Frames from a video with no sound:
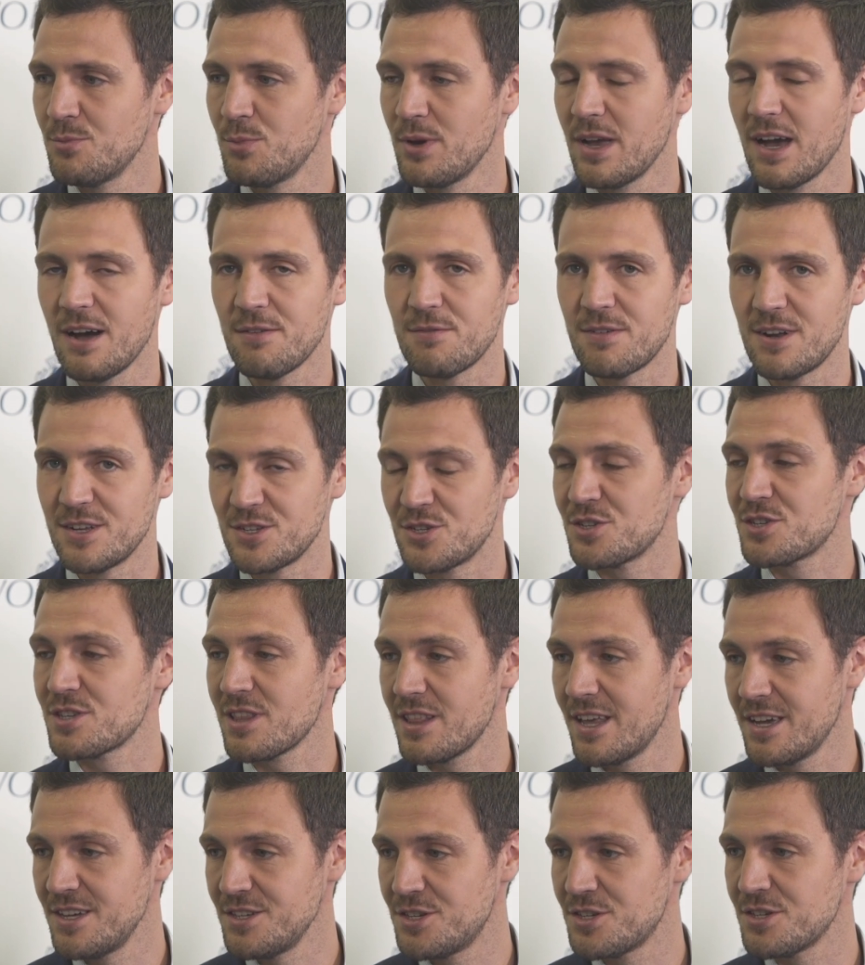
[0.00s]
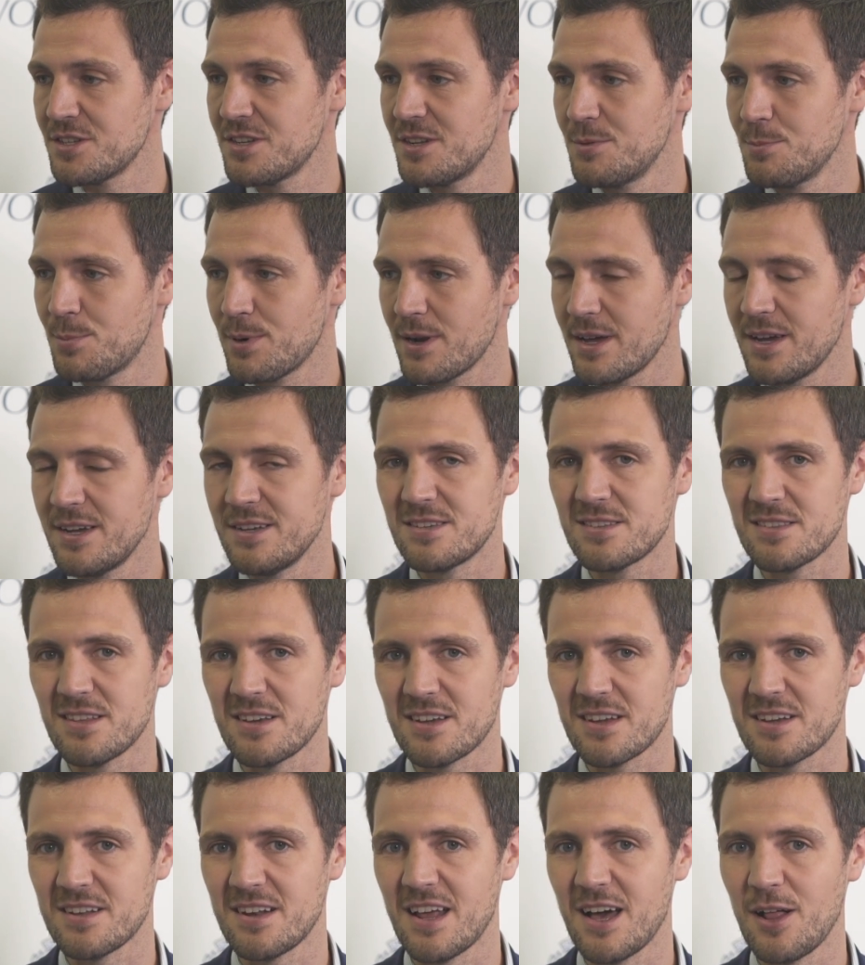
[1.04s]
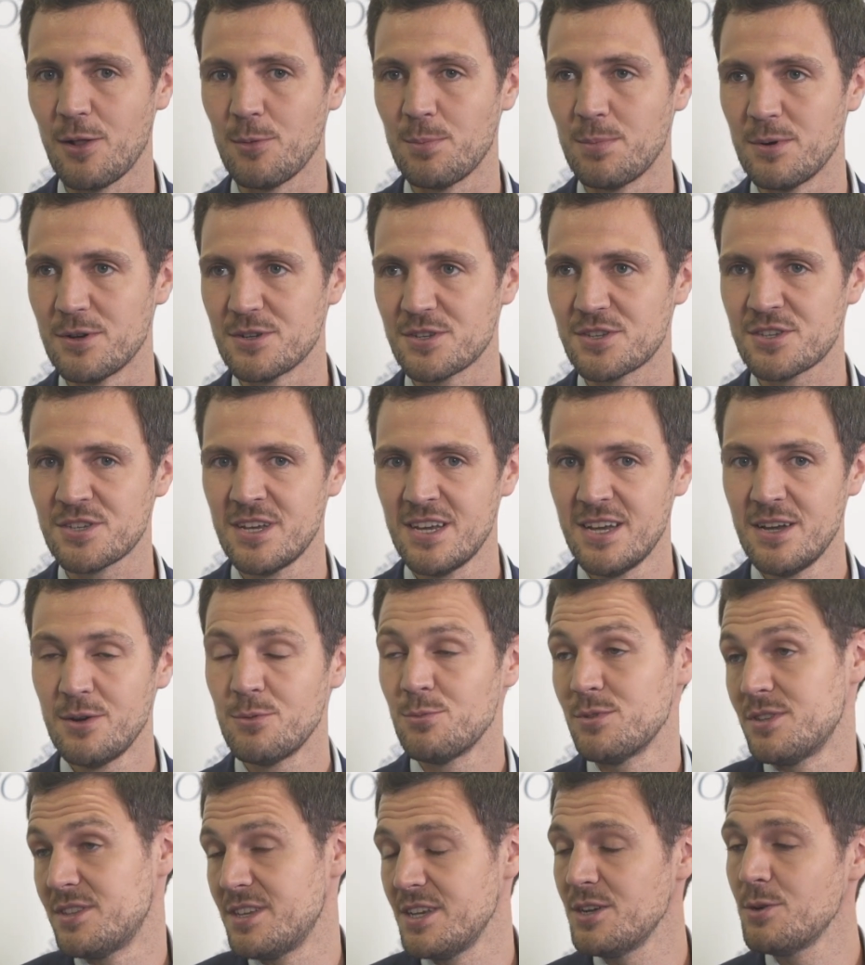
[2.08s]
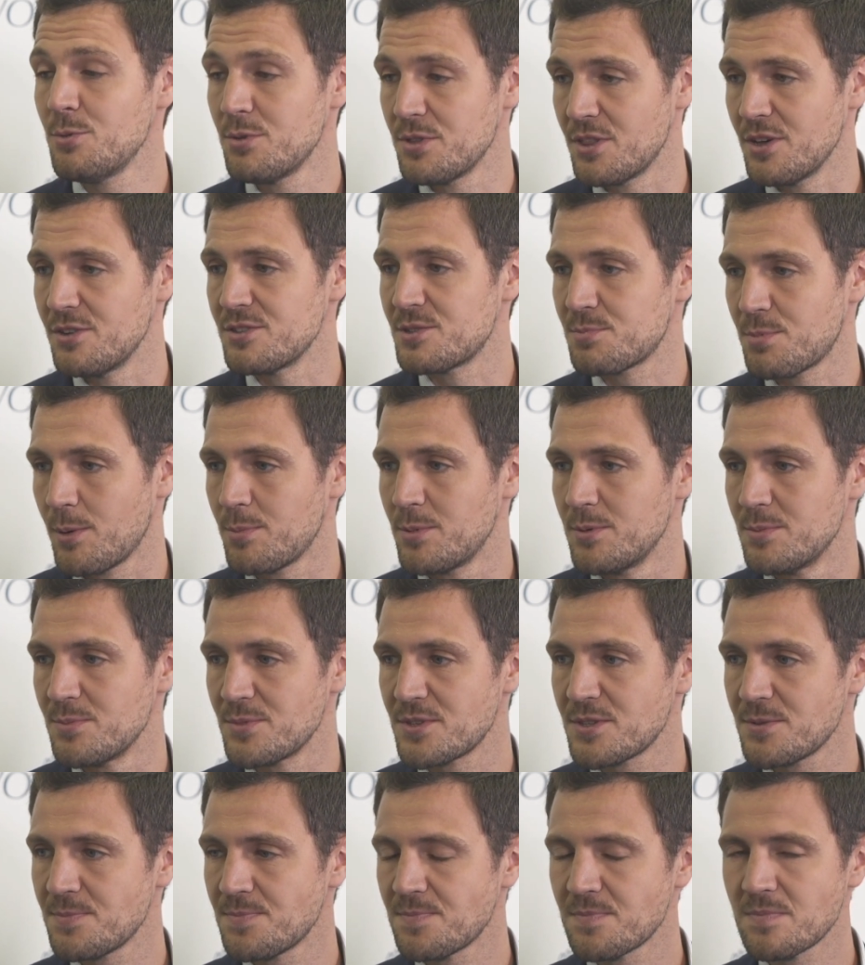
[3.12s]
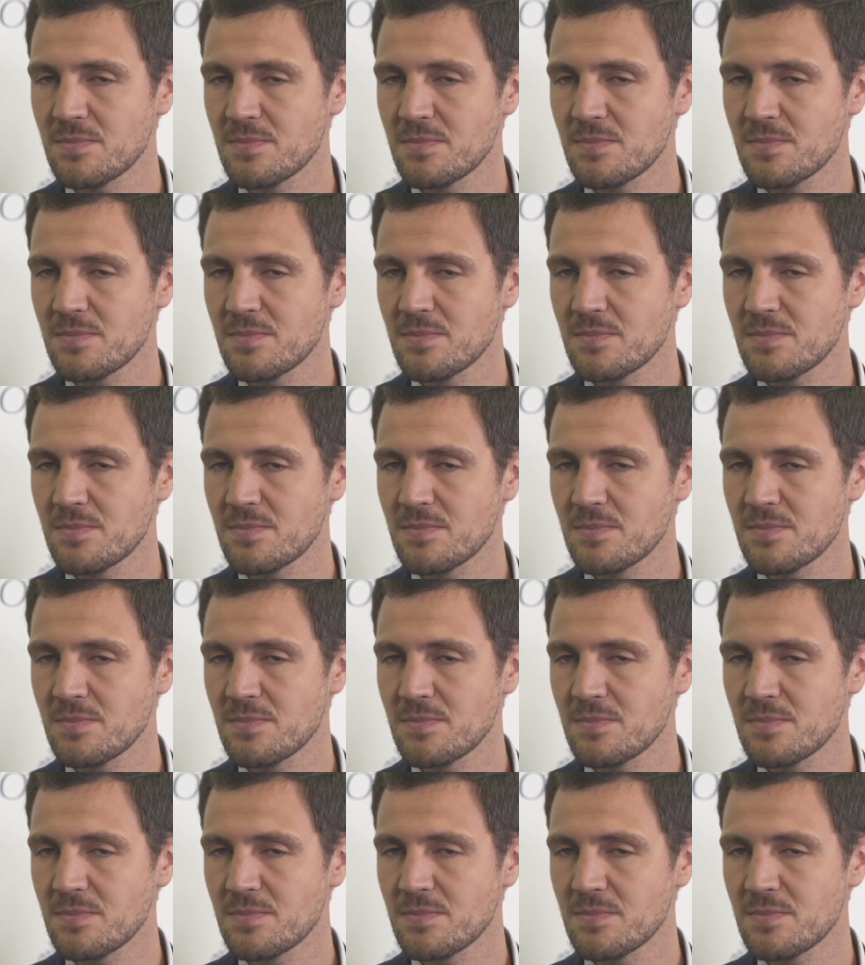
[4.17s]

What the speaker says: We have legislation in place that can help us deal with those problems.